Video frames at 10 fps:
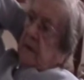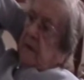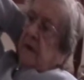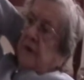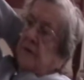
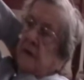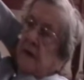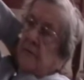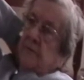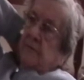they used to
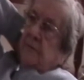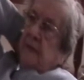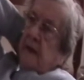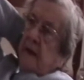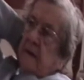come
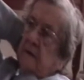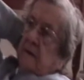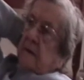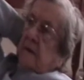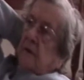
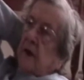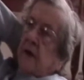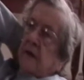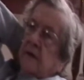knocking